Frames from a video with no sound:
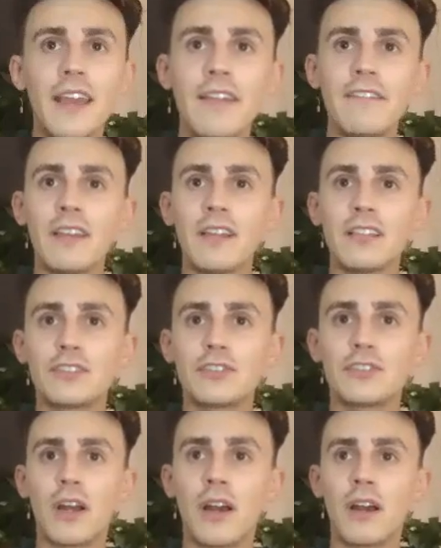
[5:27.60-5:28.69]
having
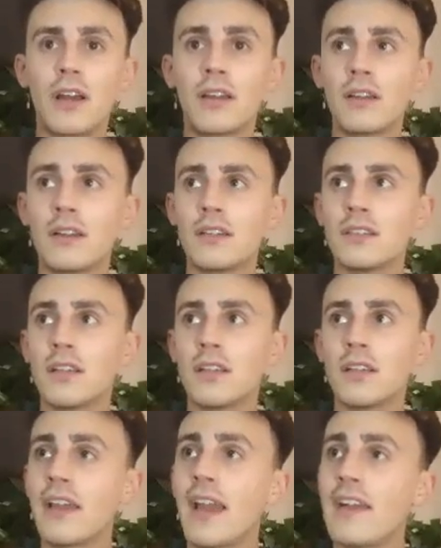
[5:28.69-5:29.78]
strong
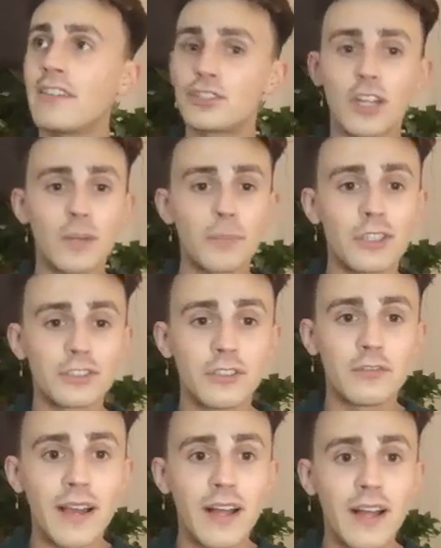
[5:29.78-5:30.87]
personal
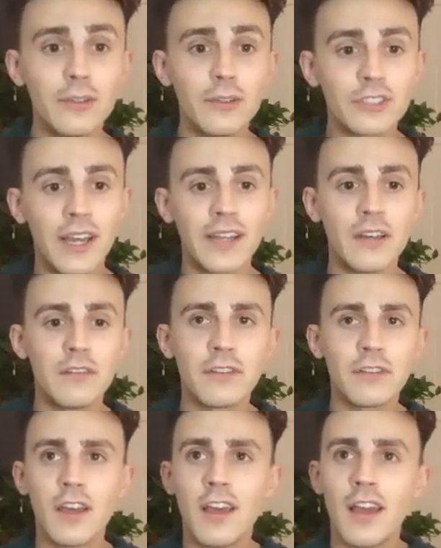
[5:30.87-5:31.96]
values kind of
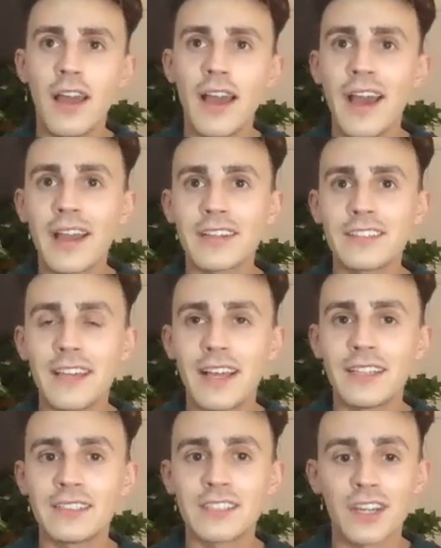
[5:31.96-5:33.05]
act
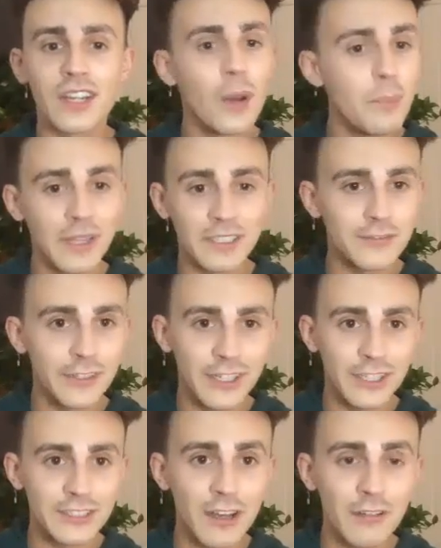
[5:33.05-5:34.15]
as a compass for
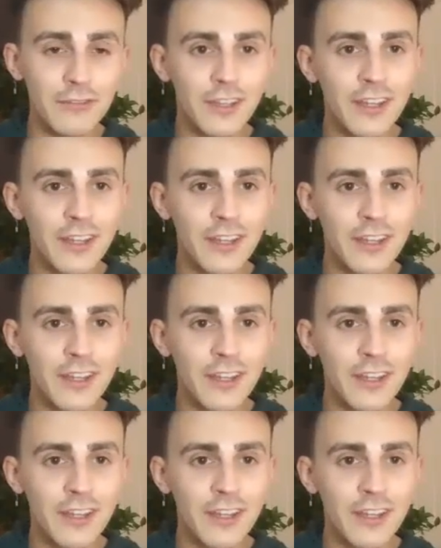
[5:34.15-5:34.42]
yourself.